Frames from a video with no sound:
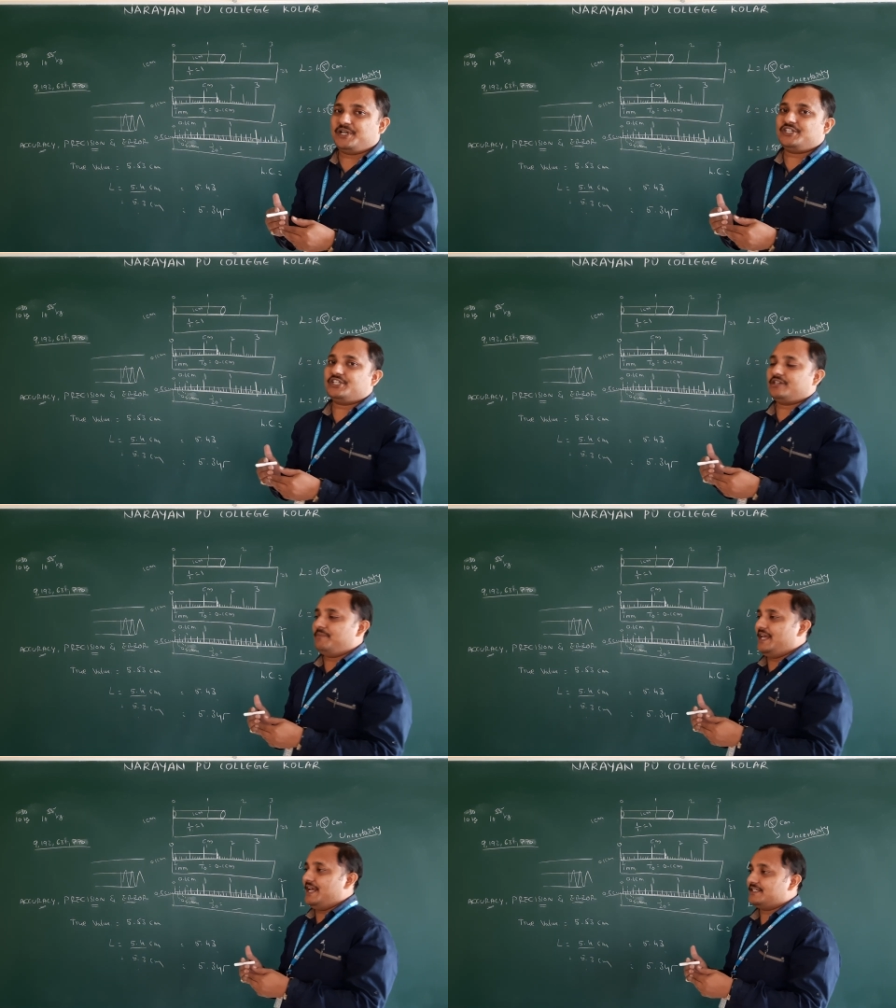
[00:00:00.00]

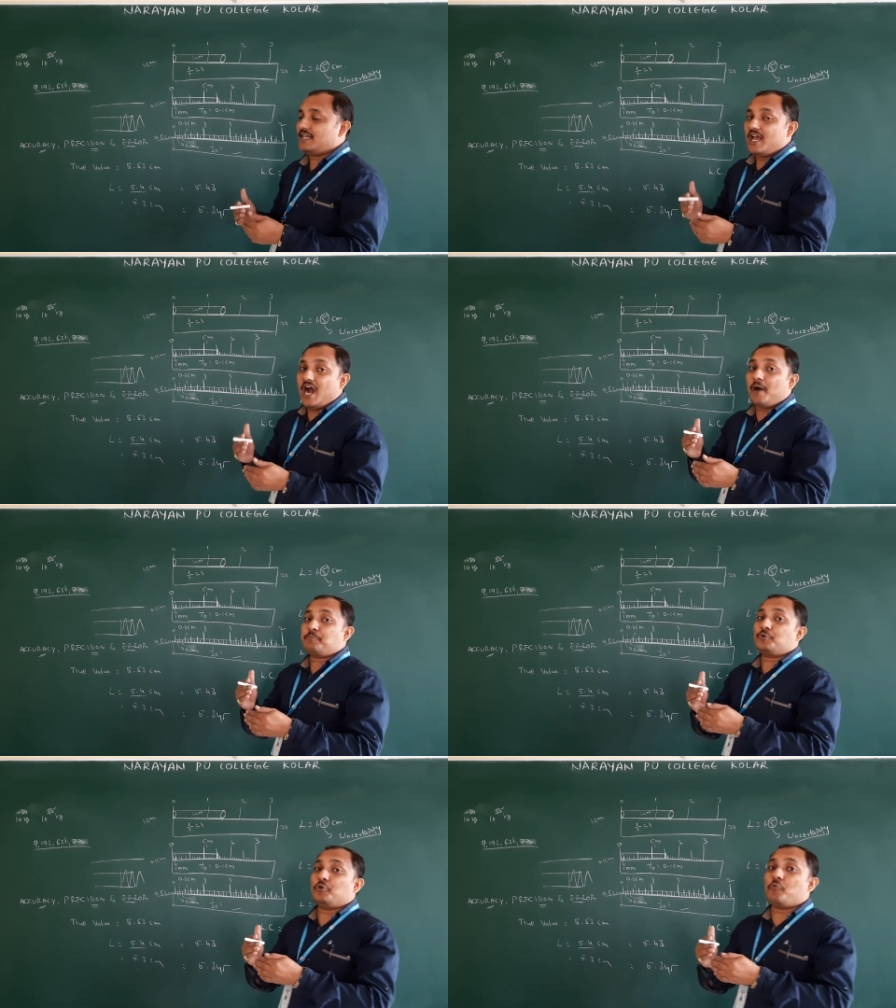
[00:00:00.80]
Precision means
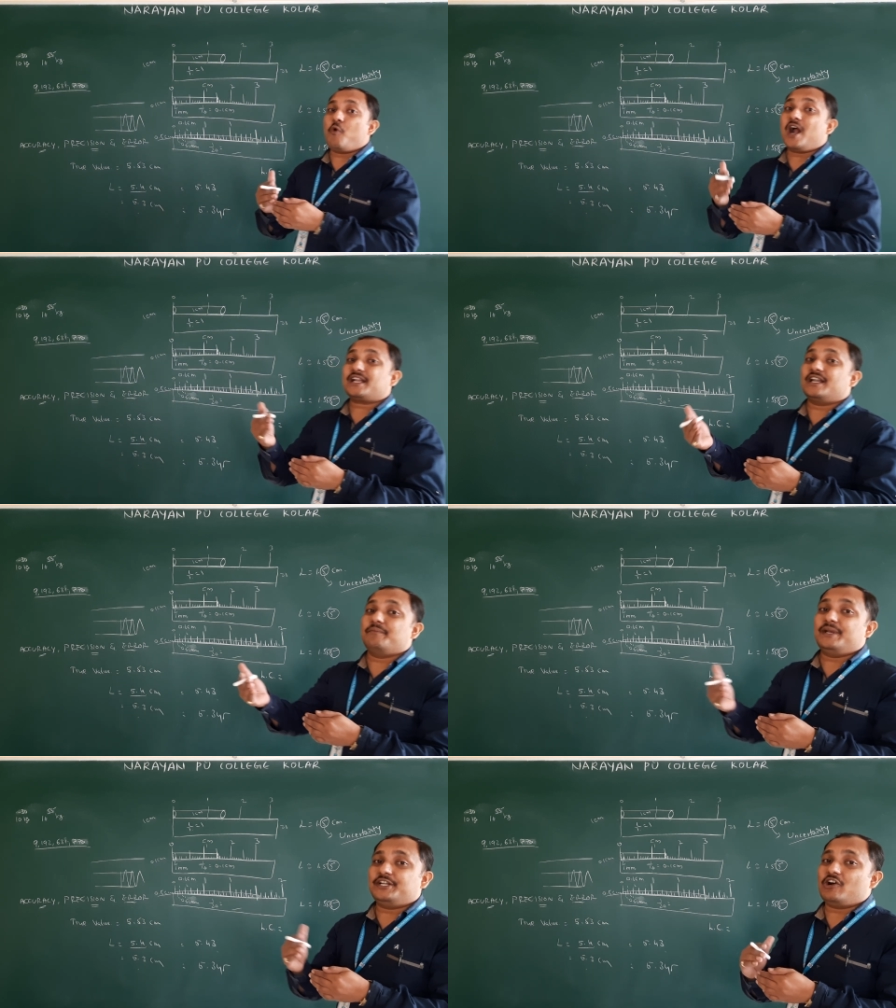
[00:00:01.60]
up to what
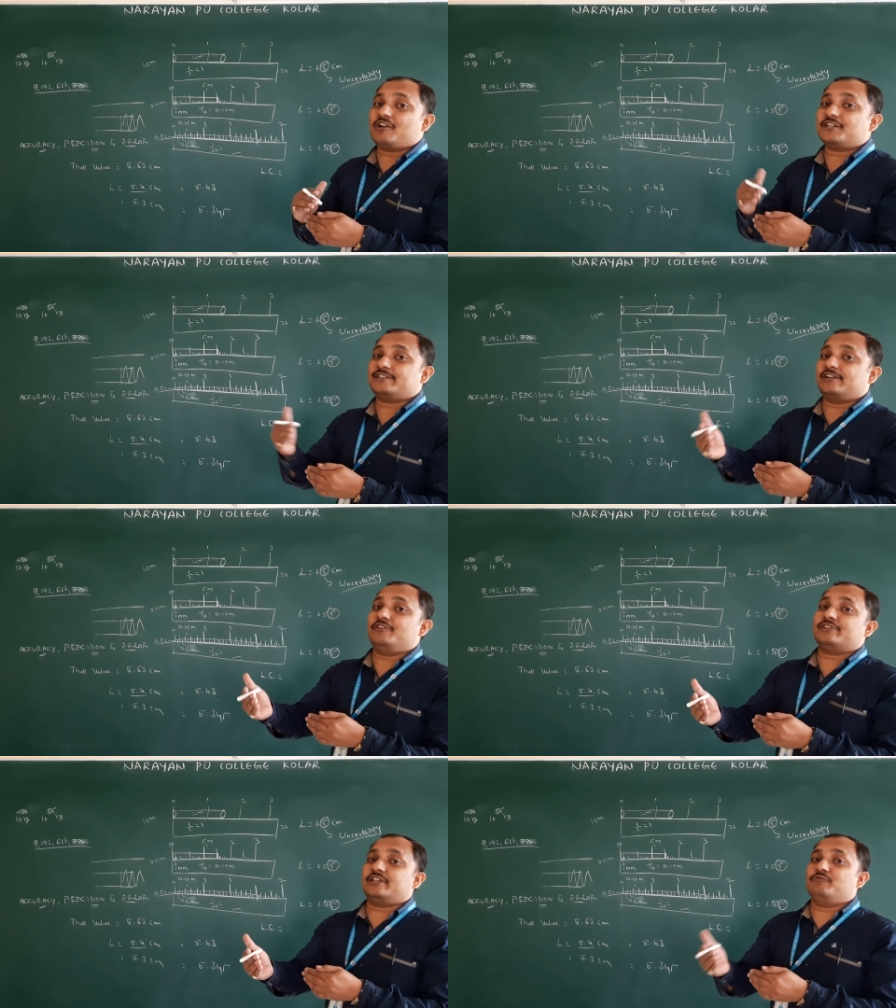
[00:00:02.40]
limit or
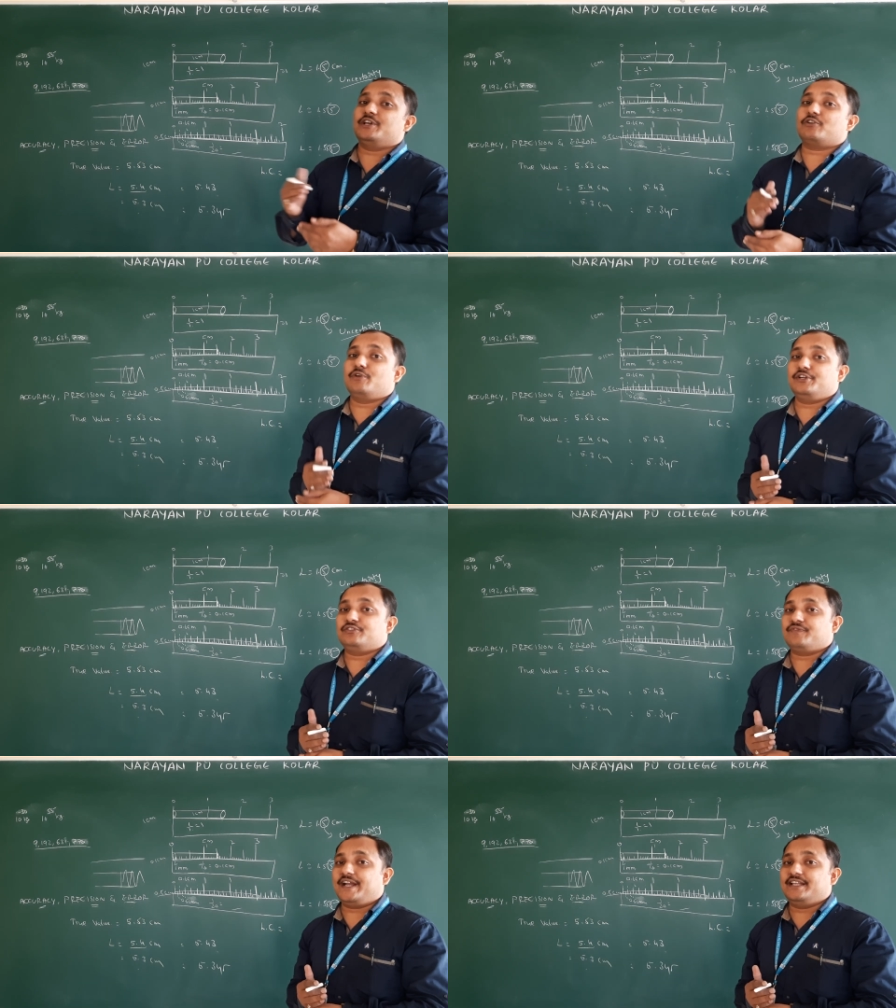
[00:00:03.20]
resolution we are going
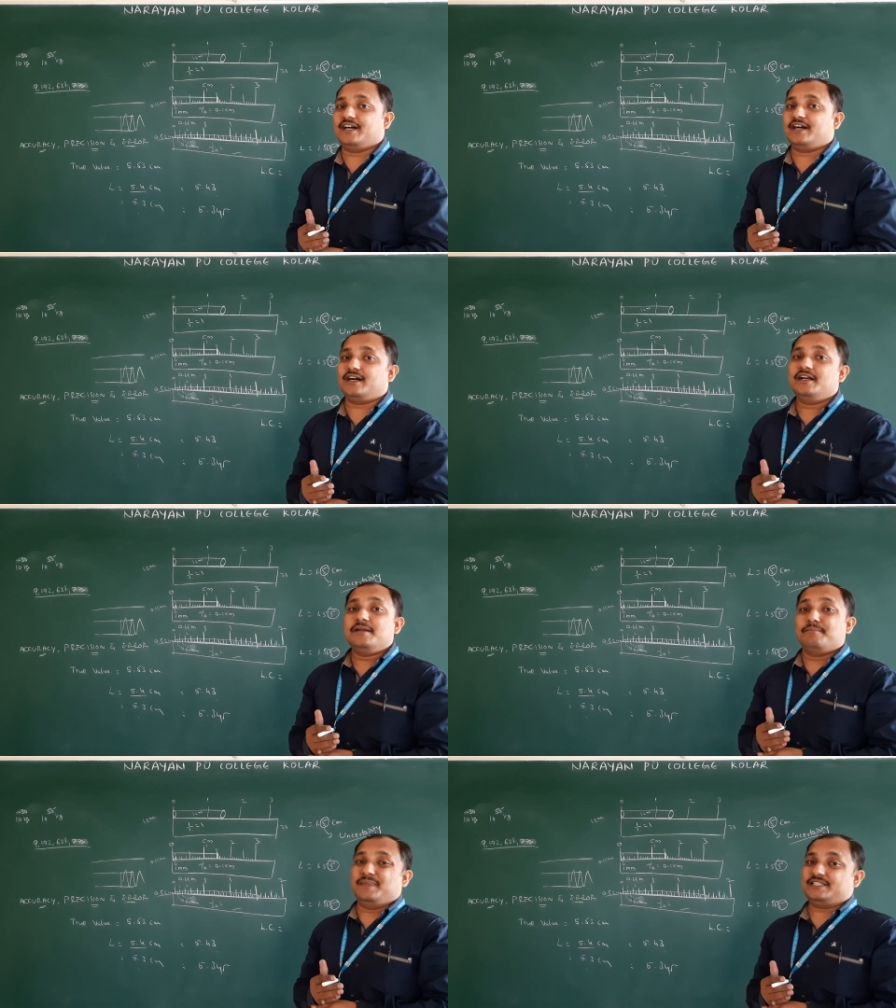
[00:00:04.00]
to find
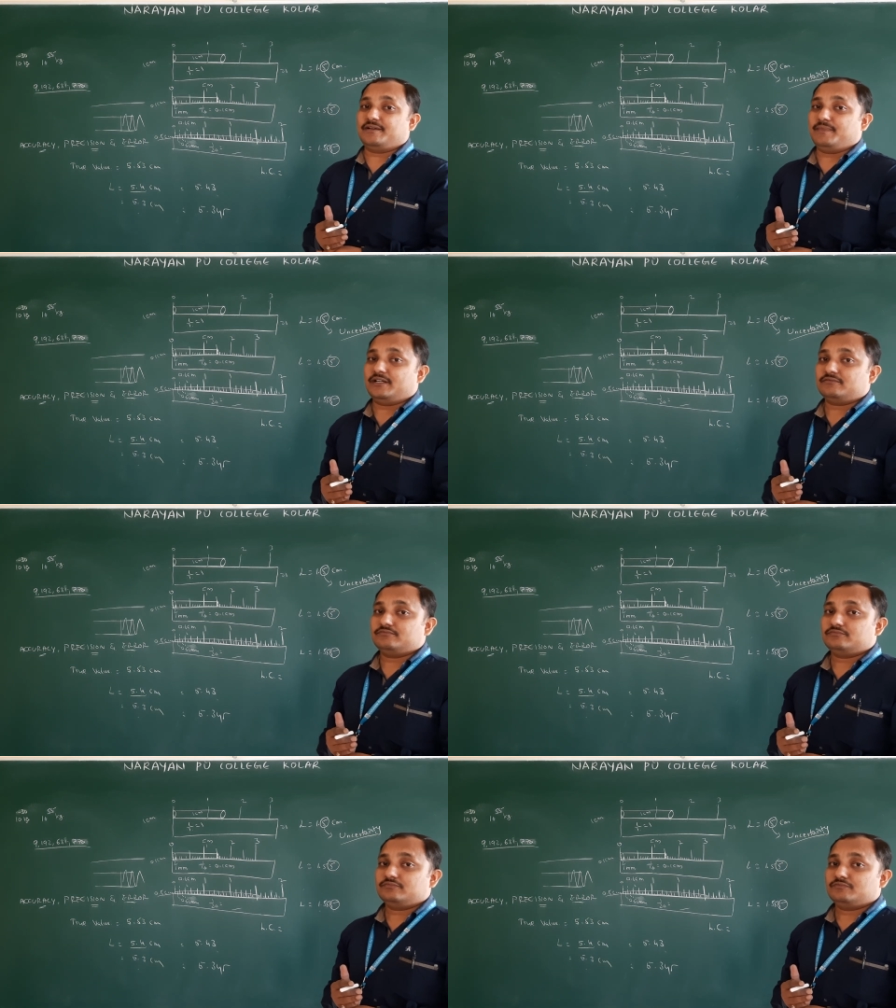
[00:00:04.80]
the measurement
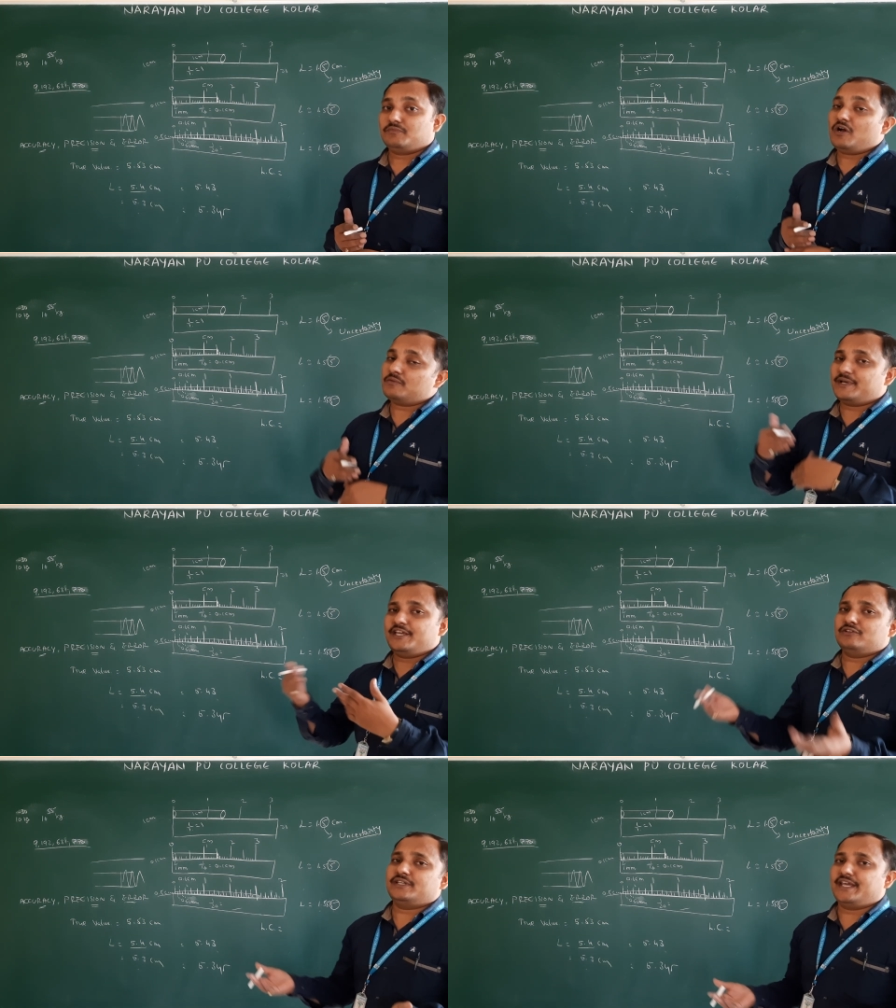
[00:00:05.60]
or by
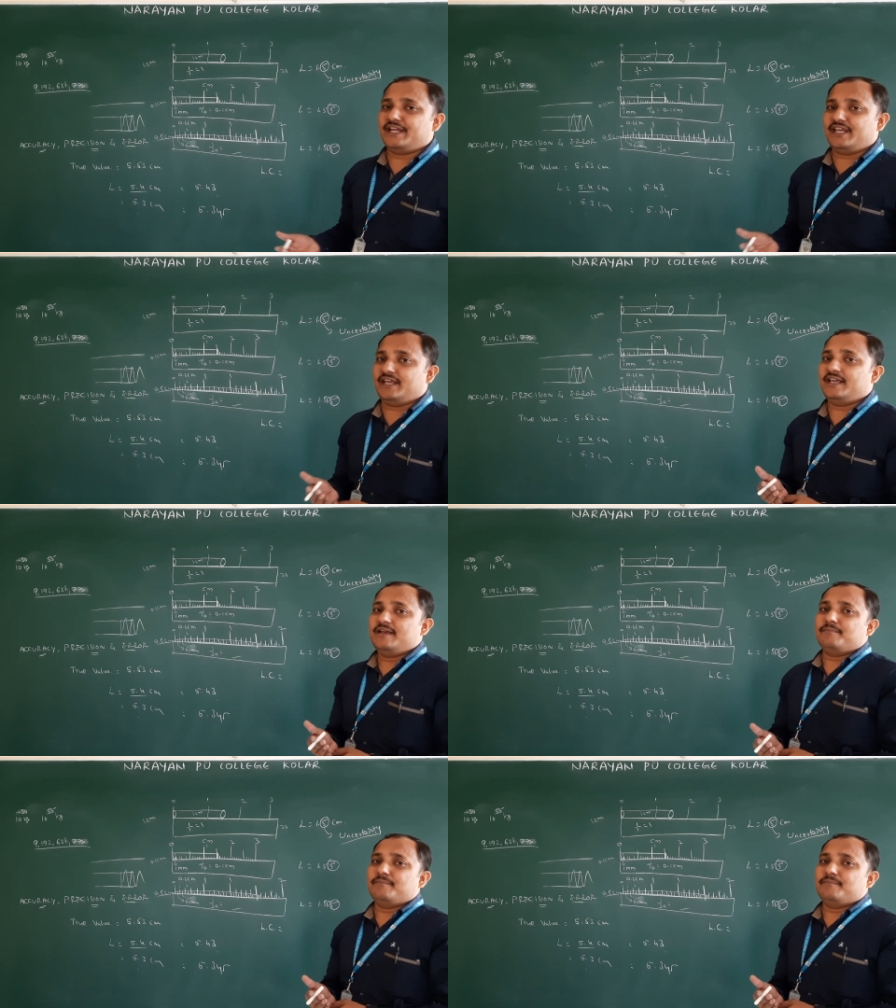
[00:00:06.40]
using any